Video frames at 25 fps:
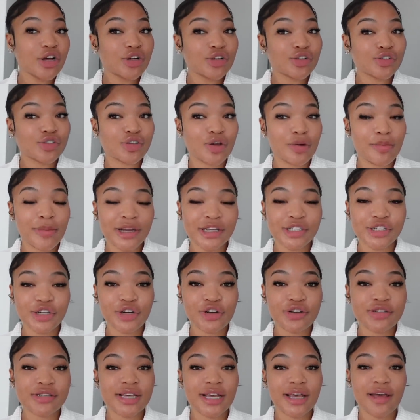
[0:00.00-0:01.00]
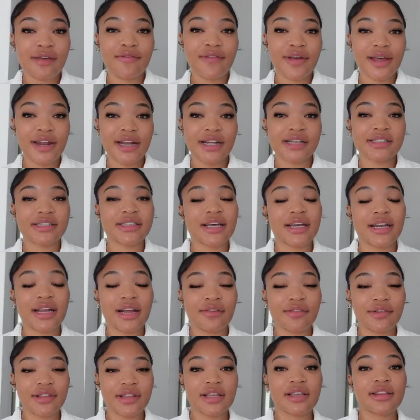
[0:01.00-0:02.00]
So make sure you take advantage and
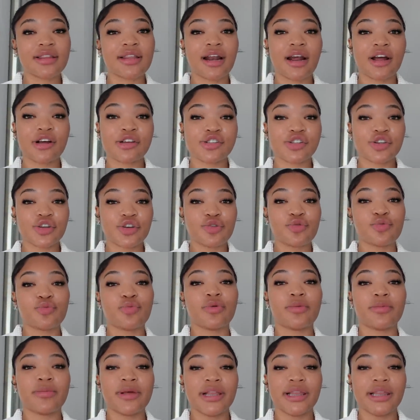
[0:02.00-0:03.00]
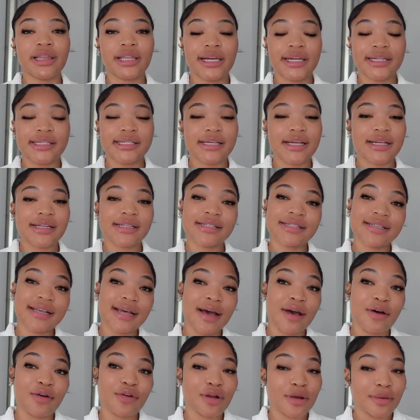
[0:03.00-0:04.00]
everything that I show you will be linked
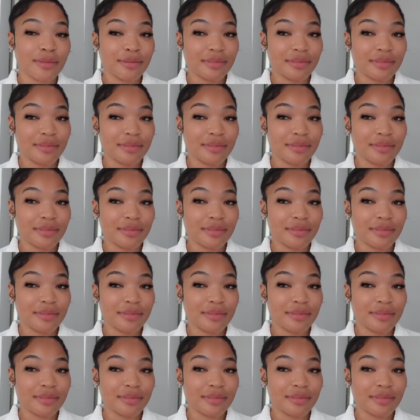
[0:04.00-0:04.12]
down